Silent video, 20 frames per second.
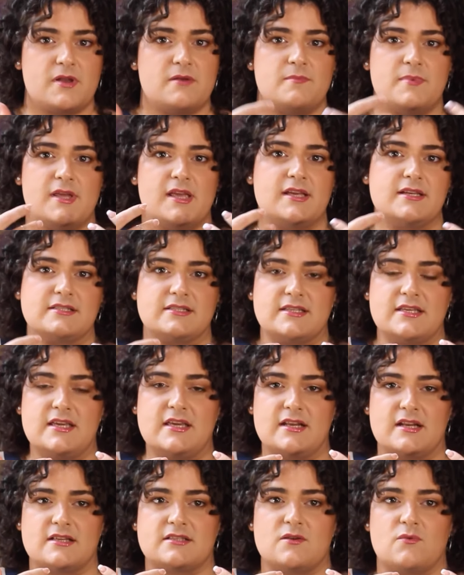being seen
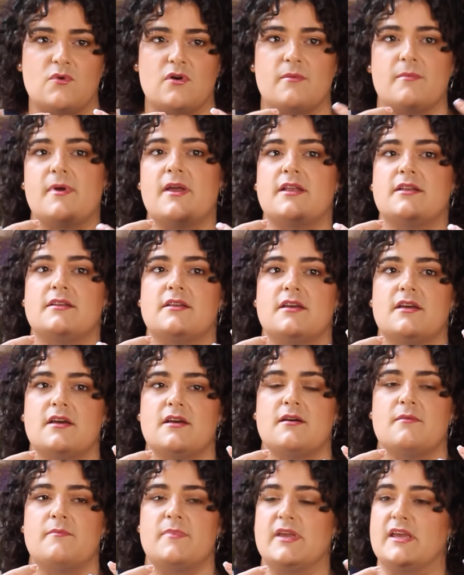as a woman,
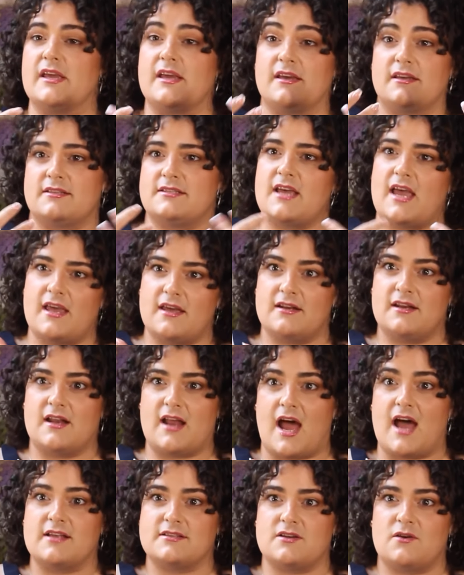being dated
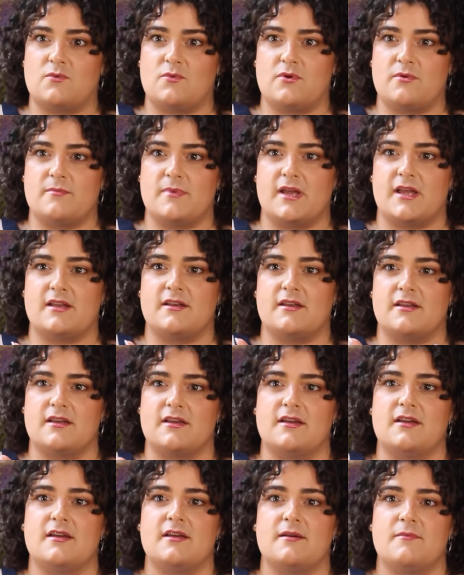as a woman,
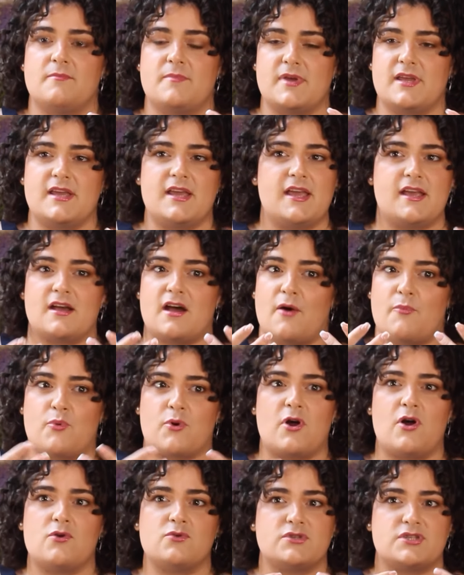being
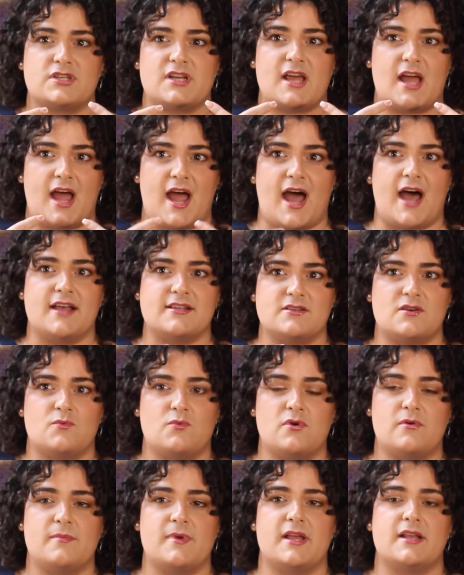approached as a
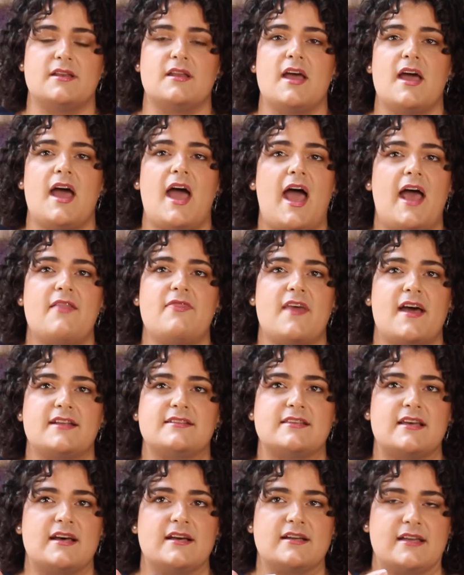woman. And that's
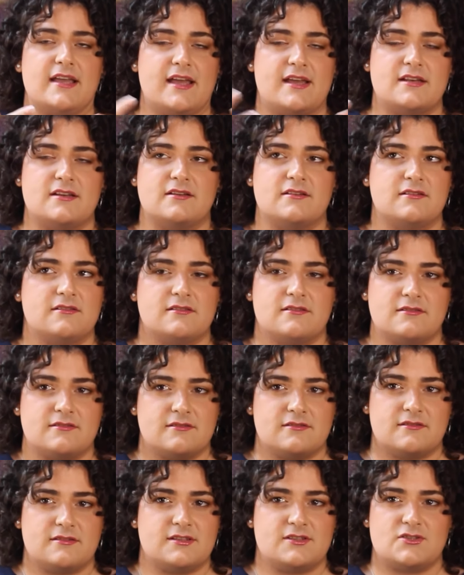again
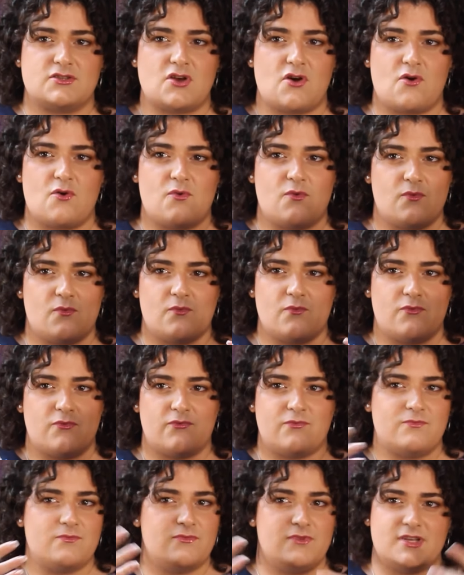is
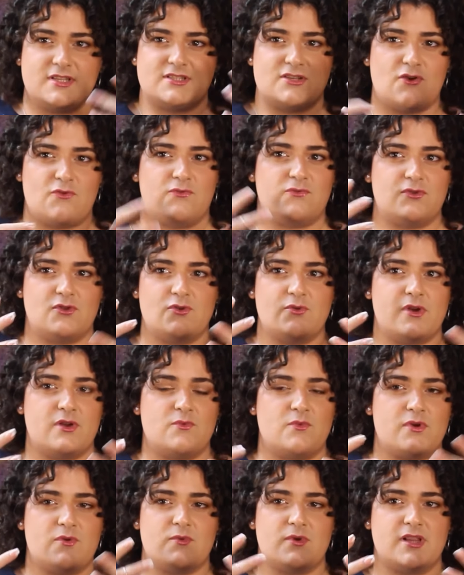so fluid.
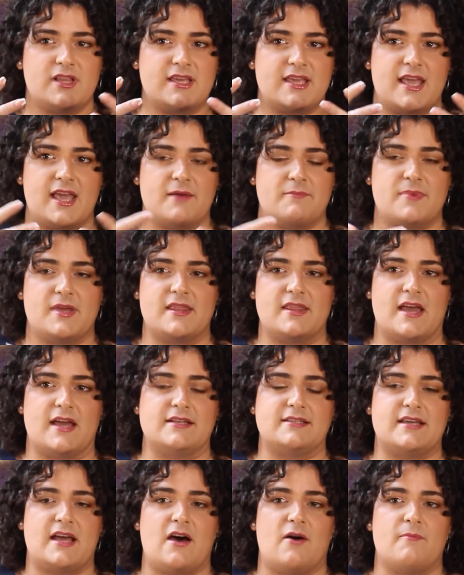We really can't pin that
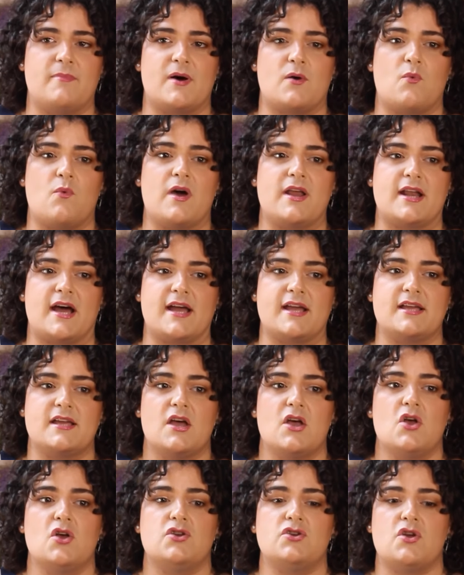down, but when I
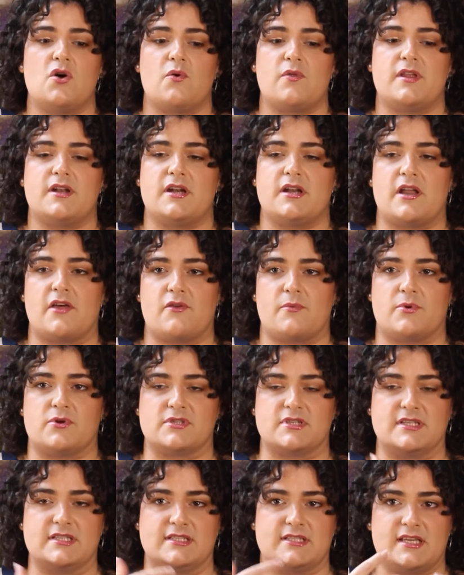know that another
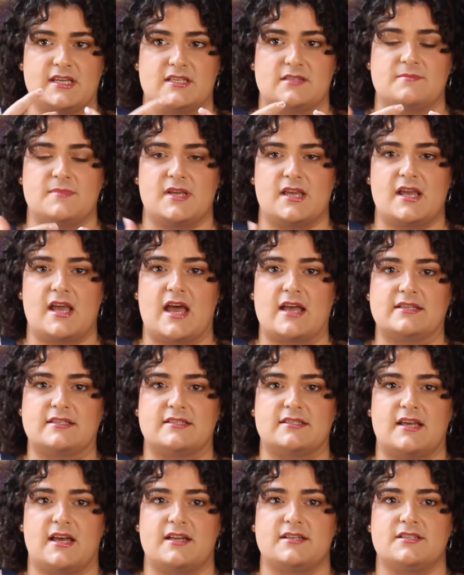person sees me as
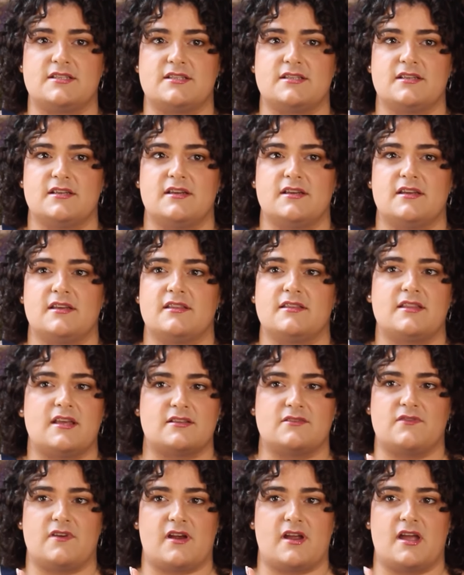such, that's
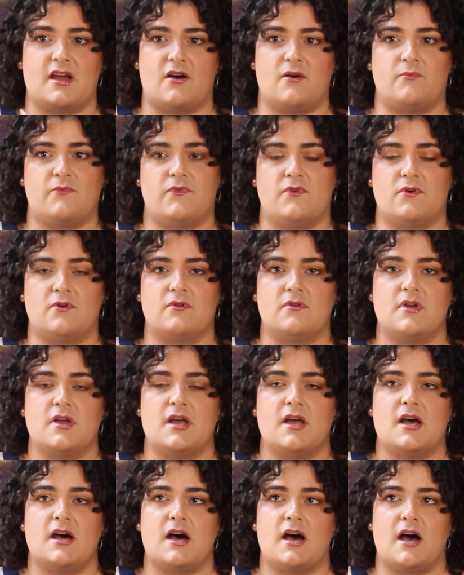very helpful.
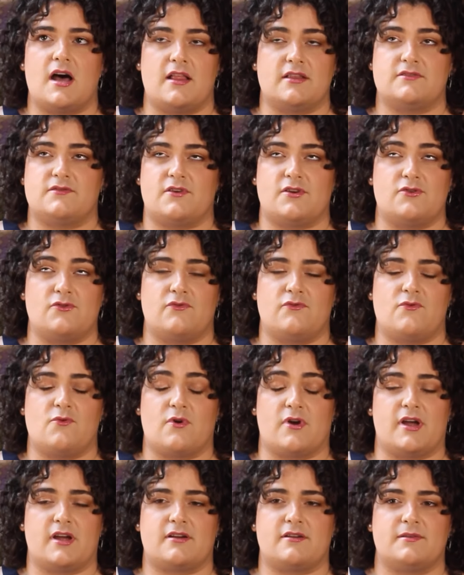It's very
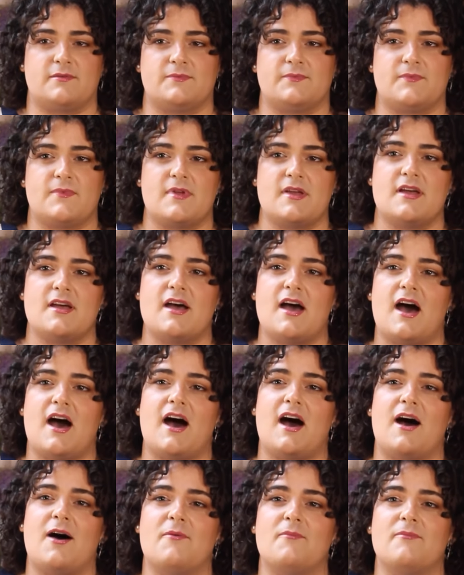euphoric.
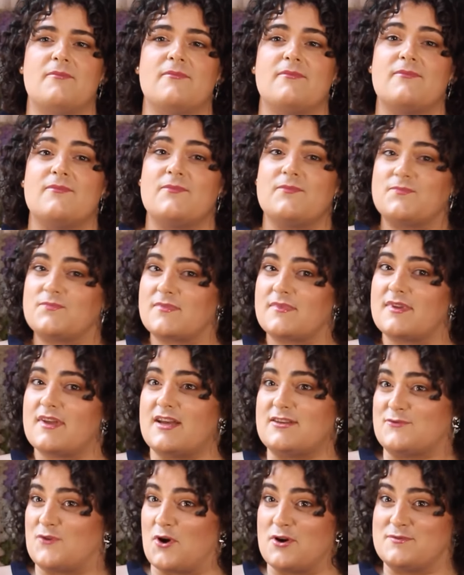Um, as
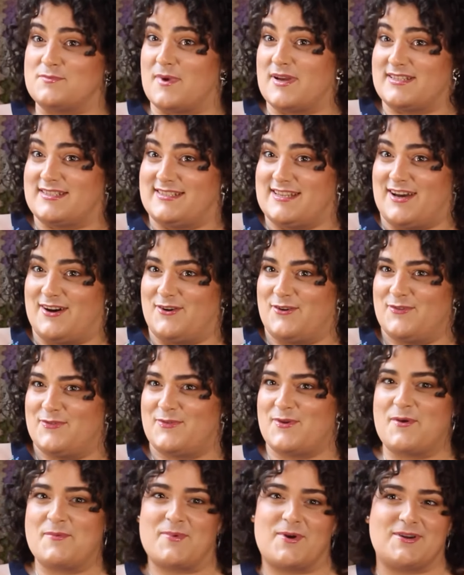far as myself
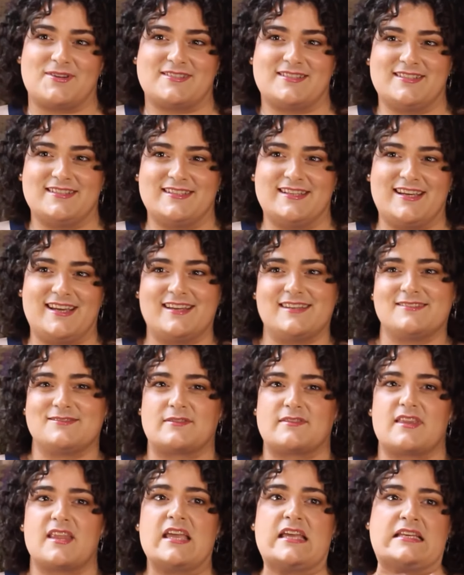personally,
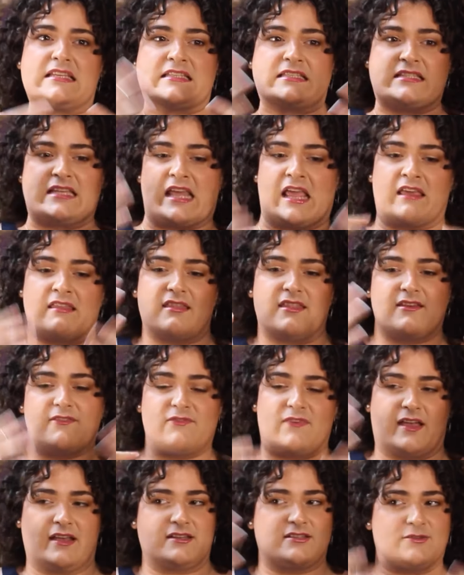seeing the
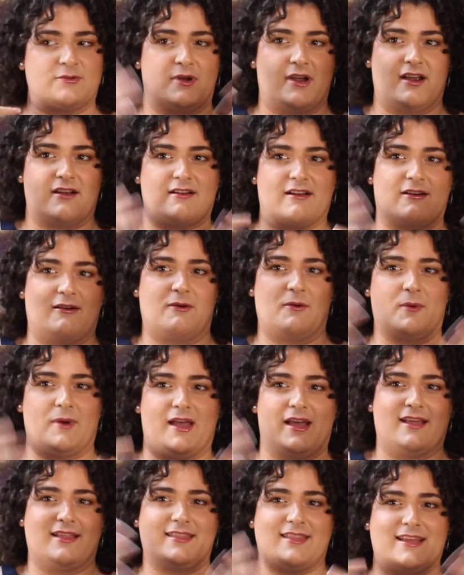facial hair go away,
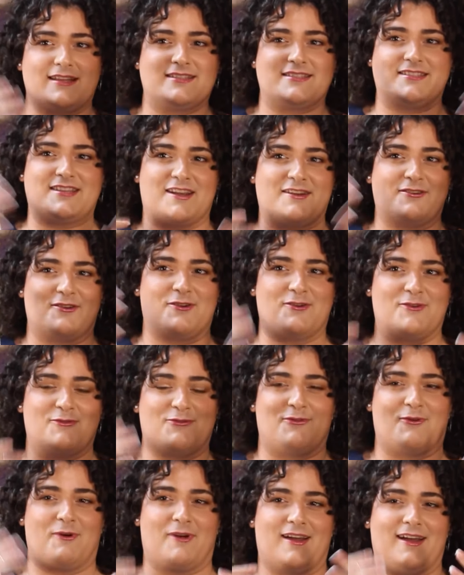that's gender
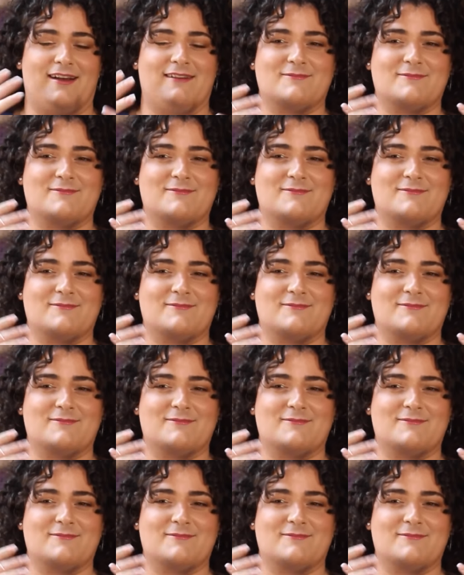euphoria.